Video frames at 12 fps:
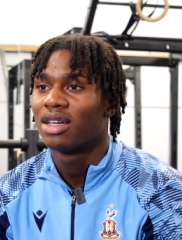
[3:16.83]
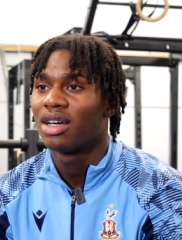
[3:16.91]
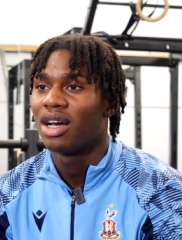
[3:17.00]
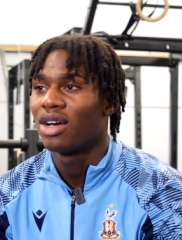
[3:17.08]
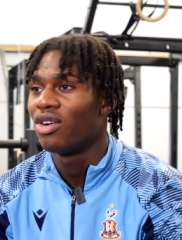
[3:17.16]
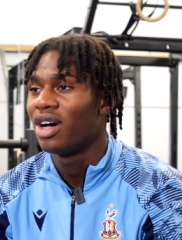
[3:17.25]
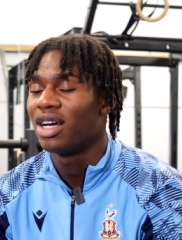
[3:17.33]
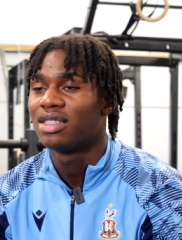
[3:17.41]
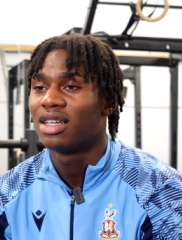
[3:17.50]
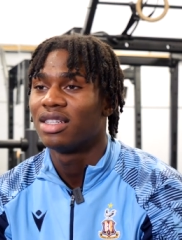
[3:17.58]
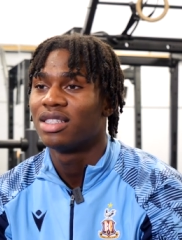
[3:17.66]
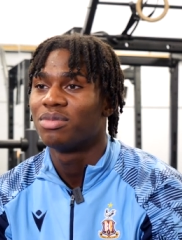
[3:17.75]
I got high
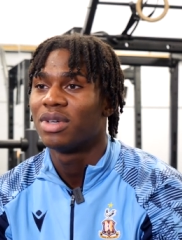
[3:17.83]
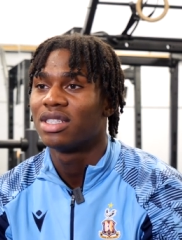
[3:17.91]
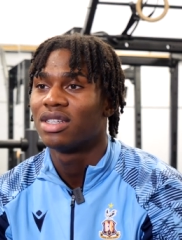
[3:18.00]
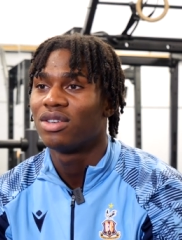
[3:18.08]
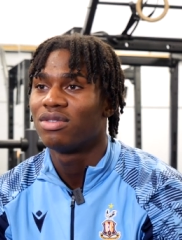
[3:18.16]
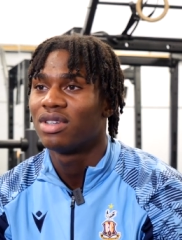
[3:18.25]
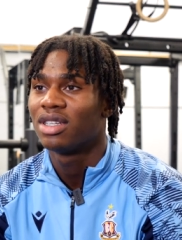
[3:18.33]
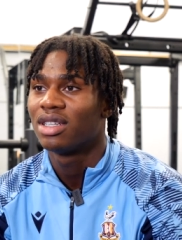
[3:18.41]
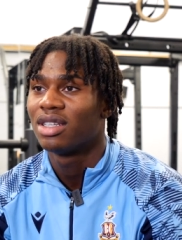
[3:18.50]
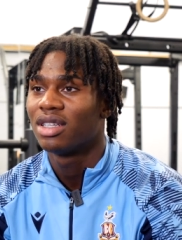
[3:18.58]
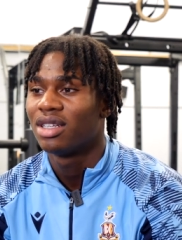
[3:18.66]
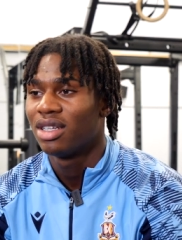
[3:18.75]
standards myself, and
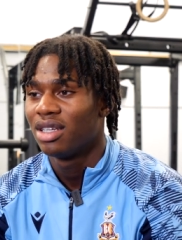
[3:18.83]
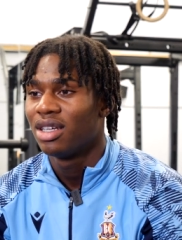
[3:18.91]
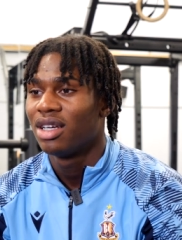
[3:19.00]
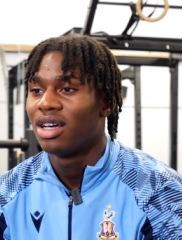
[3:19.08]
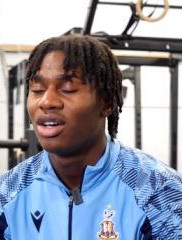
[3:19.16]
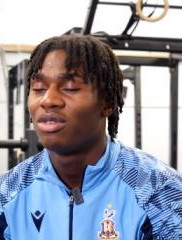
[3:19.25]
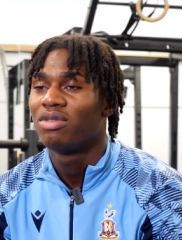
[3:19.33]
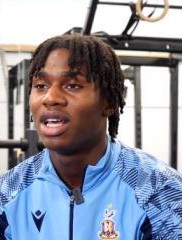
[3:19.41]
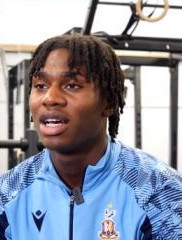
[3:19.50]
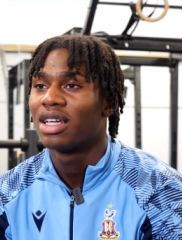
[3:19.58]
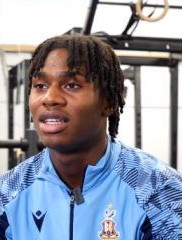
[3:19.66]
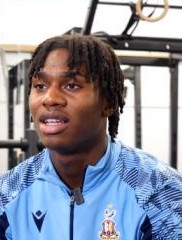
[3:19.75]
hopefully I
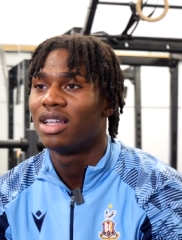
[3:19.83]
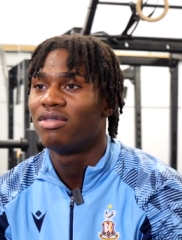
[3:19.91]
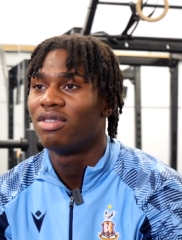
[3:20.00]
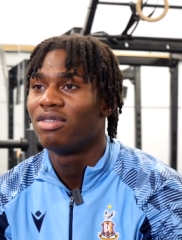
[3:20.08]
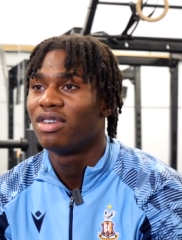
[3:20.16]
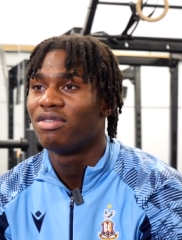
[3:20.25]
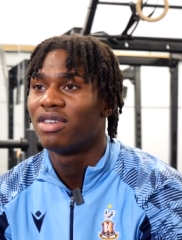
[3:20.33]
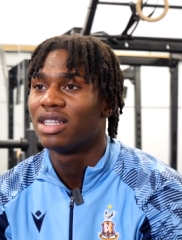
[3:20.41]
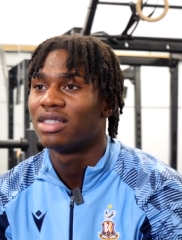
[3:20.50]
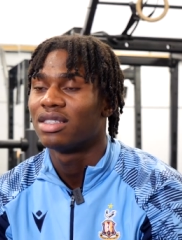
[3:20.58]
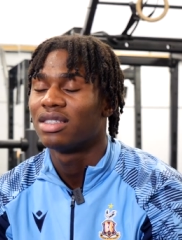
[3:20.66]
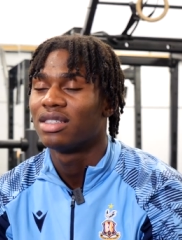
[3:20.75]
can deliver for the
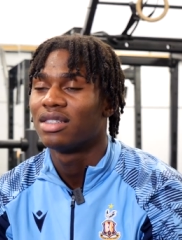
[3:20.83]
fans.